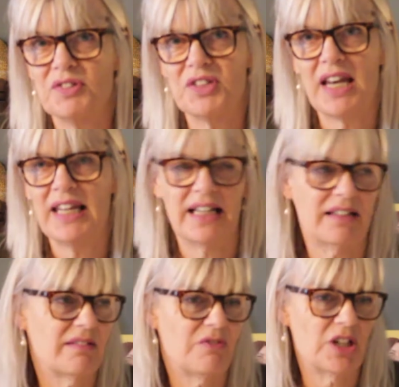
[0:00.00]

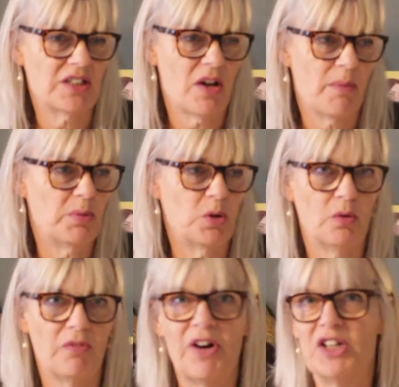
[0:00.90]
selling, for
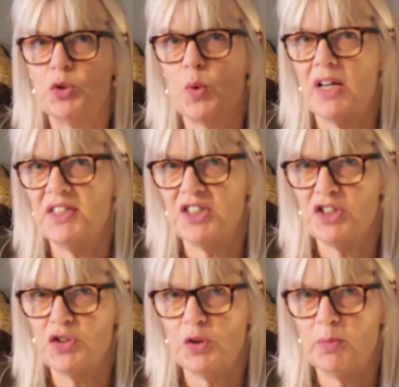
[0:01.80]
example, French wines in a
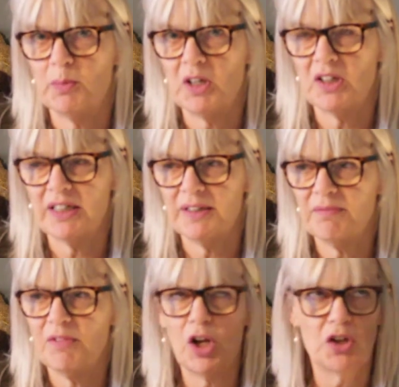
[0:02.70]

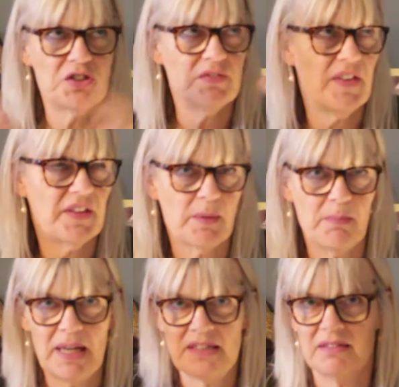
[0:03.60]
supermarket. Lots of other
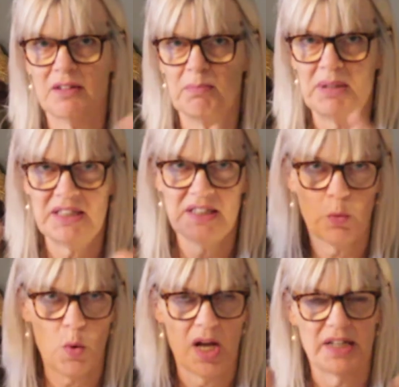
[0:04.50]

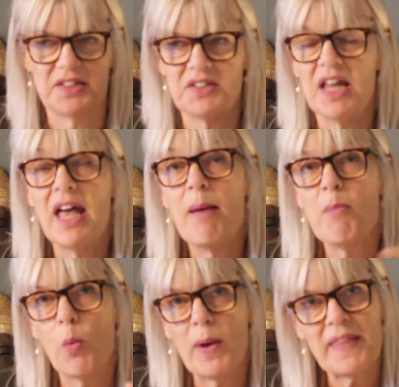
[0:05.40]
competing wines,
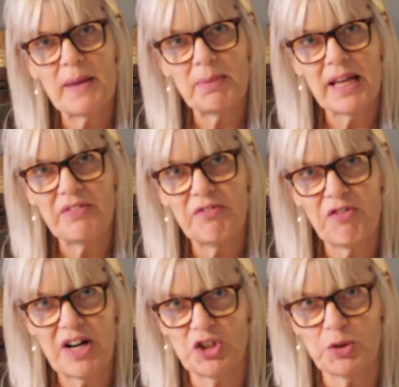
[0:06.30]
but when they played
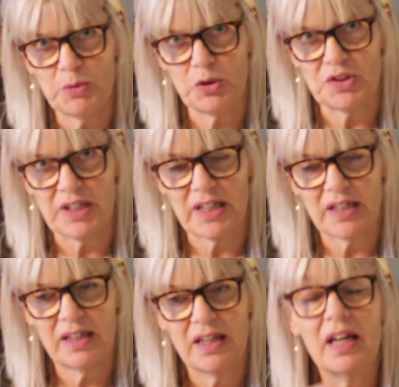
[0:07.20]
French music,
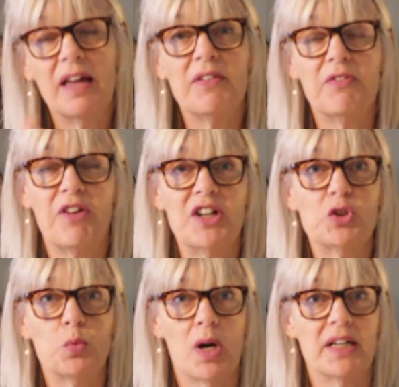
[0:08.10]
the
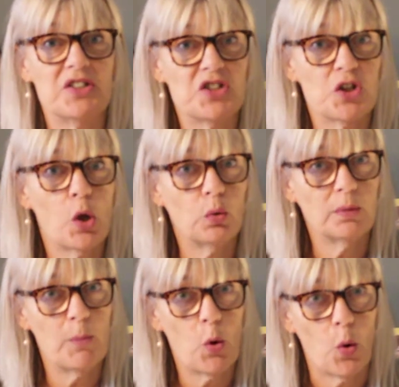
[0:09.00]
French wines
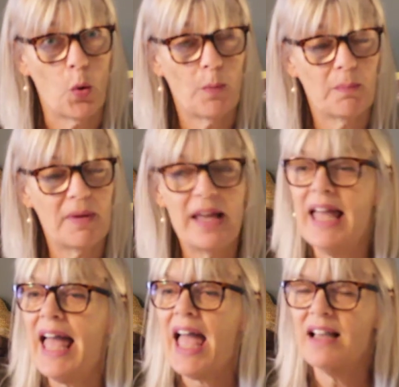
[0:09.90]
sold more.
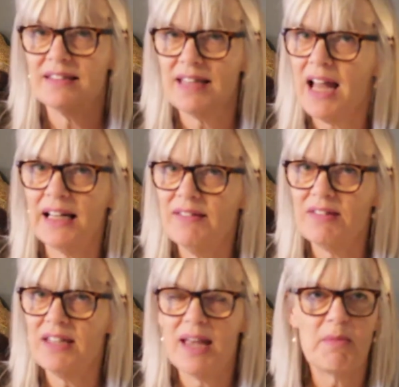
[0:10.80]
Exactly the
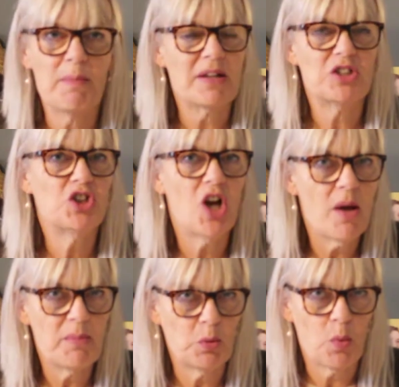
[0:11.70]
same.
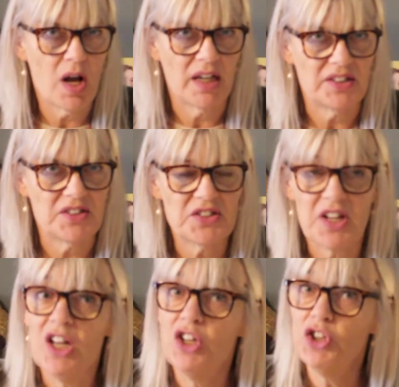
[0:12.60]
German wines,
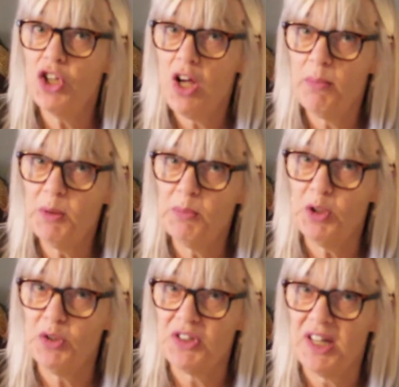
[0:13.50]
German
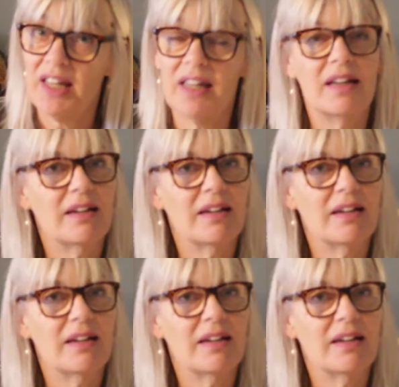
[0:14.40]
music,